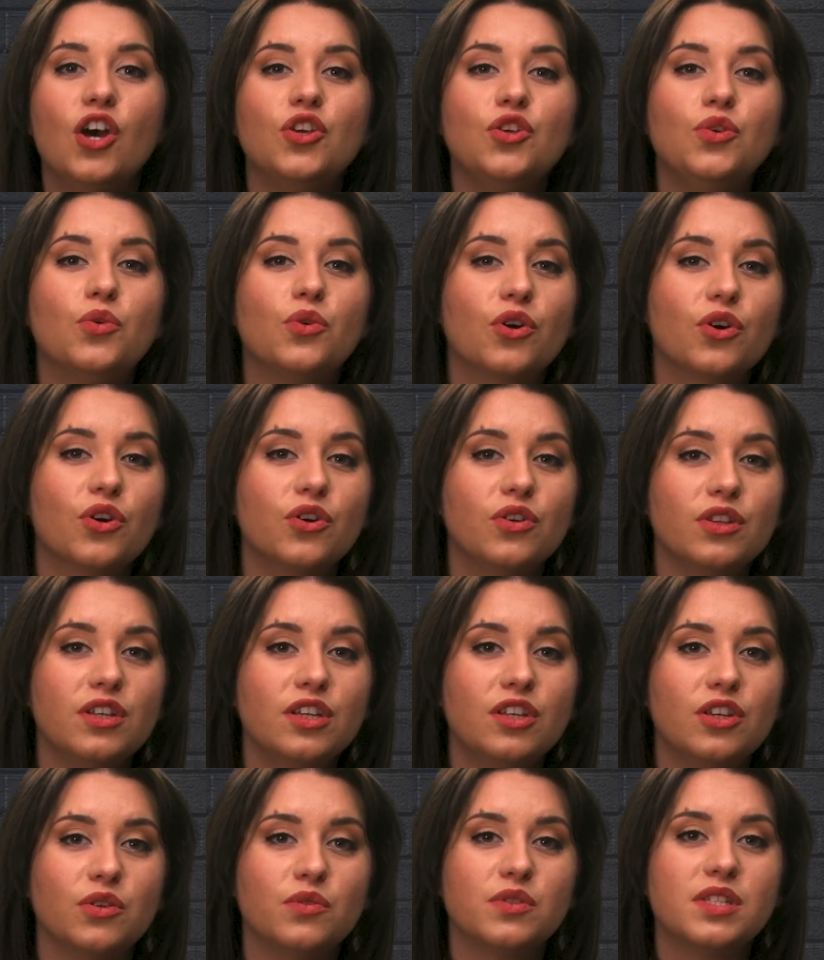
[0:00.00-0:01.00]
you currently
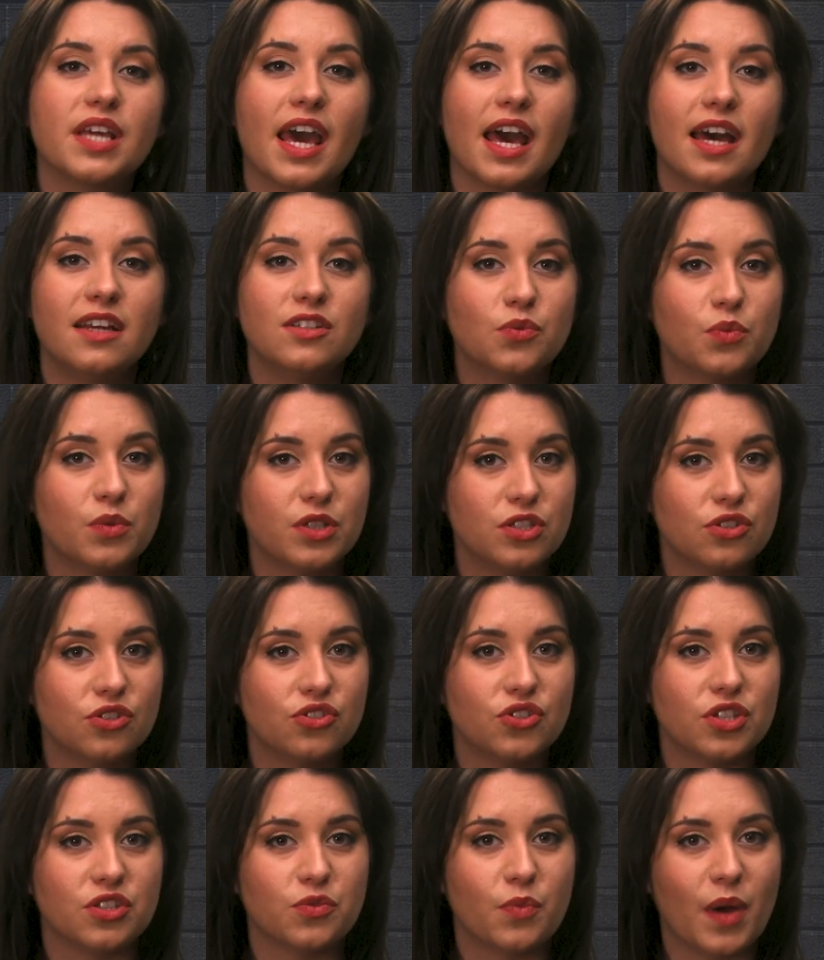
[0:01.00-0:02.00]
use and
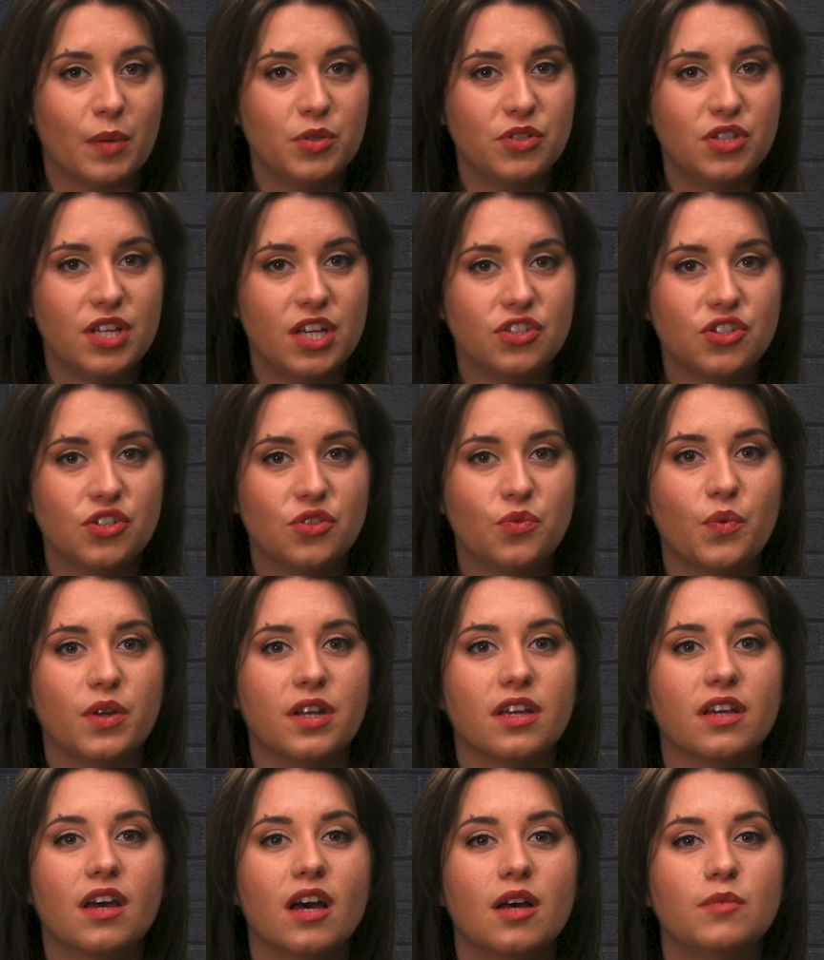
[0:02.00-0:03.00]
research its reputation
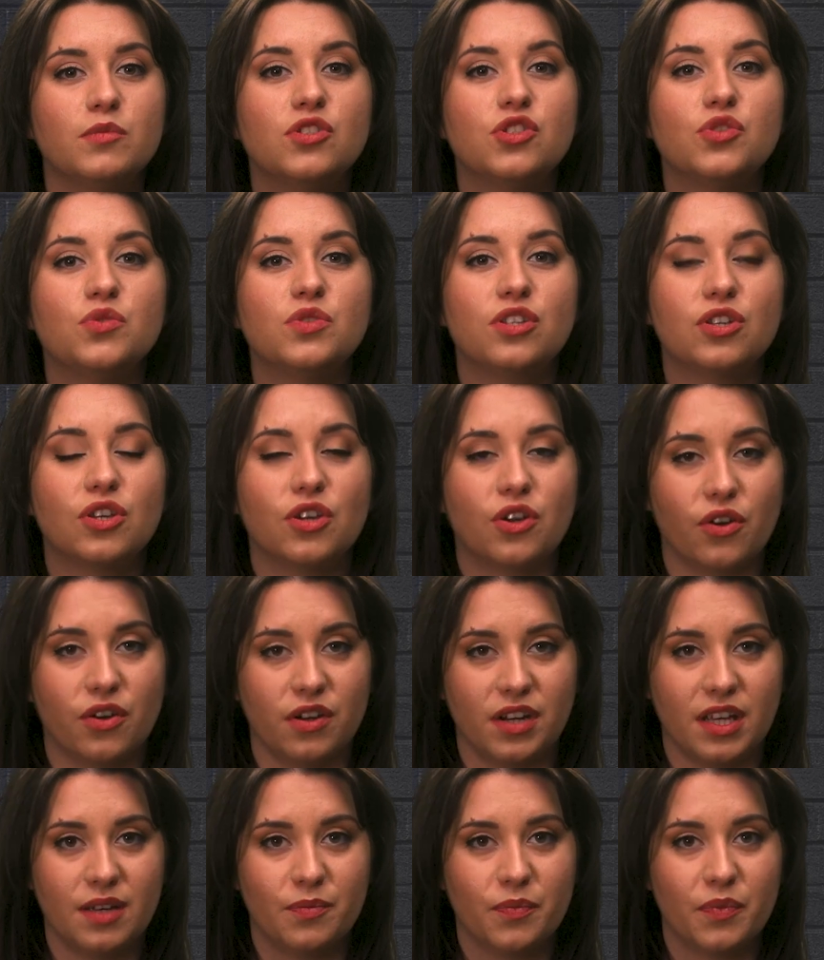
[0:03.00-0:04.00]
when it comes to
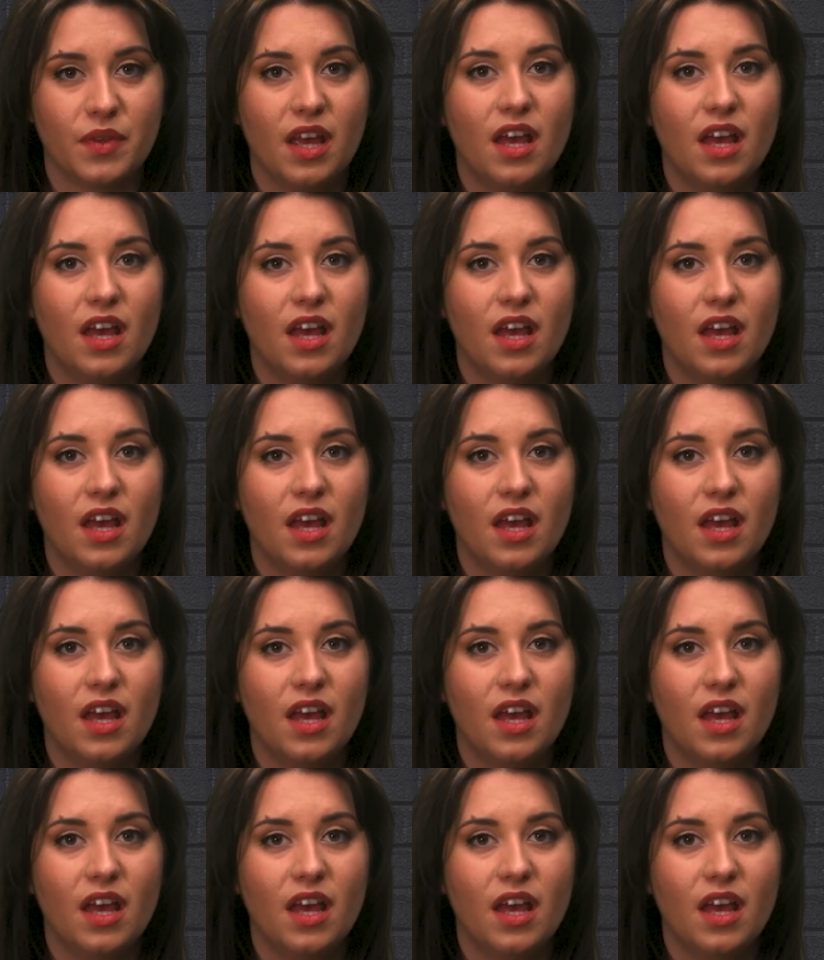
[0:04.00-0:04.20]
security.